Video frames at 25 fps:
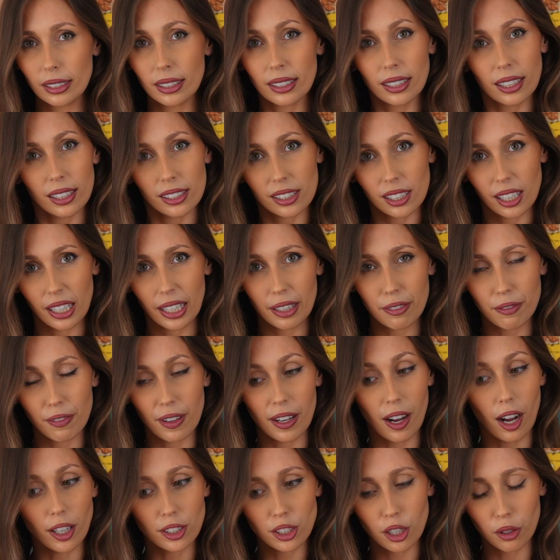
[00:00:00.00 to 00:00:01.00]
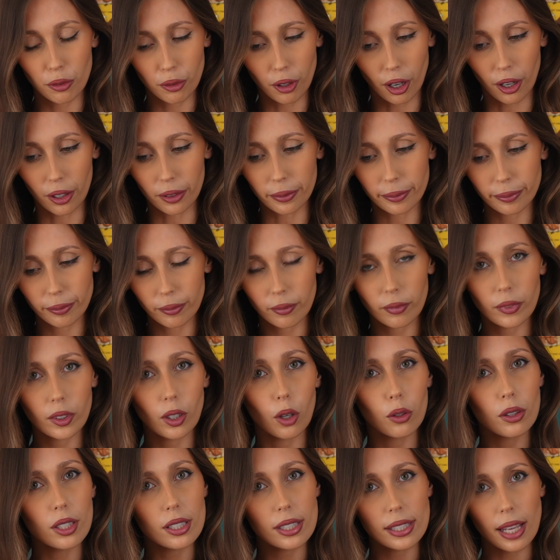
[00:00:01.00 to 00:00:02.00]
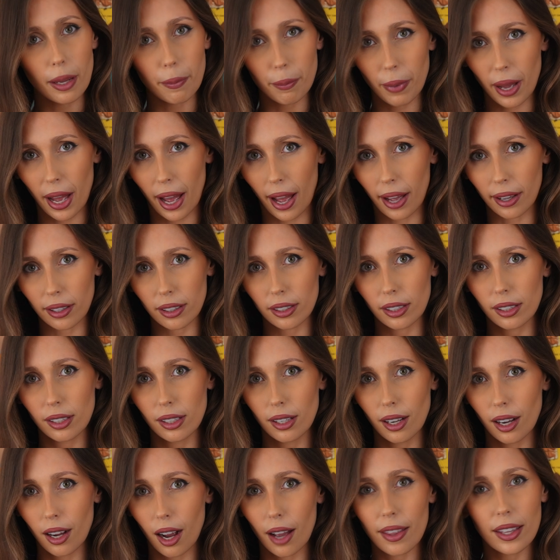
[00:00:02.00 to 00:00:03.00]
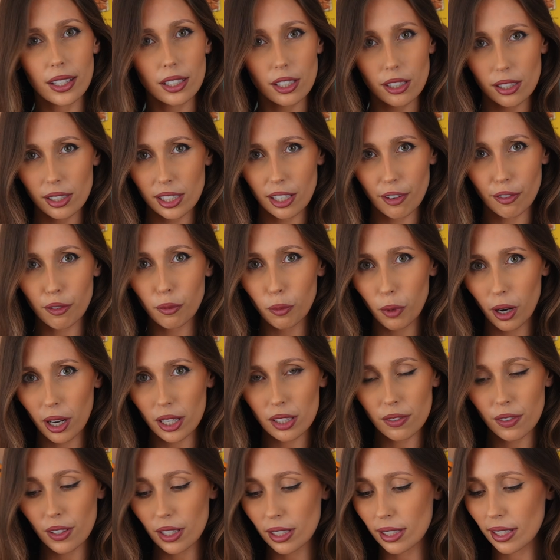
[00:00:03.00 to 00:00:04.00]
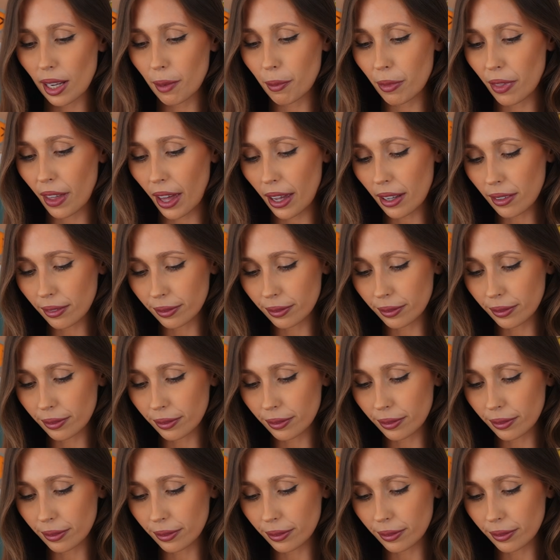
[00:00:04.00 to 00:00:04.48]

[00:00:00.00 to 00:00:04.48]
Kataifi. I don't know. On the same pack. Are they just different words for the same thing?